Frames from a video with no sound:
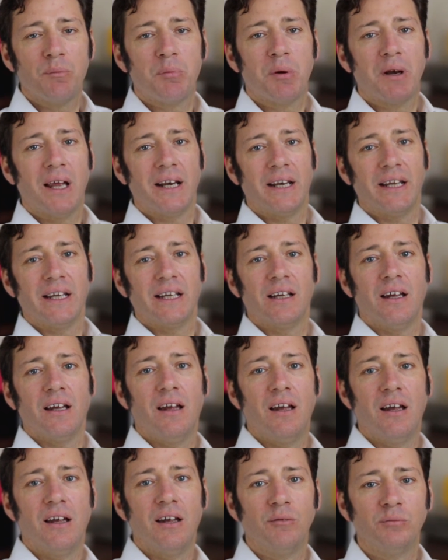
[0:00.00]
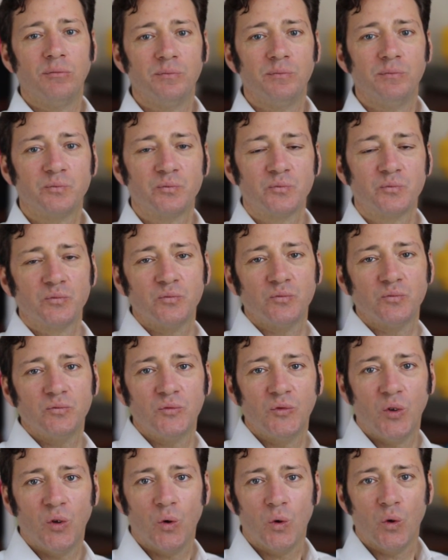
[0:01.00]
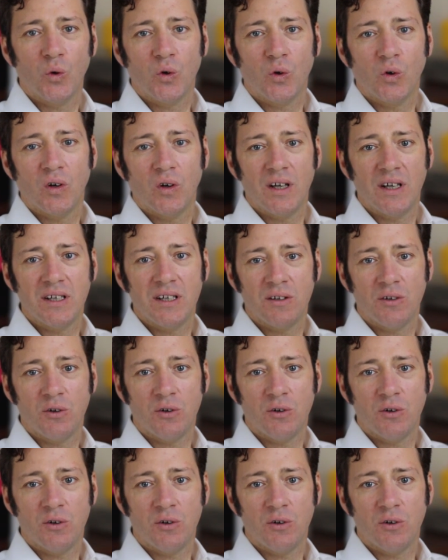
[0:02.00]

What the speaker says: week planning, or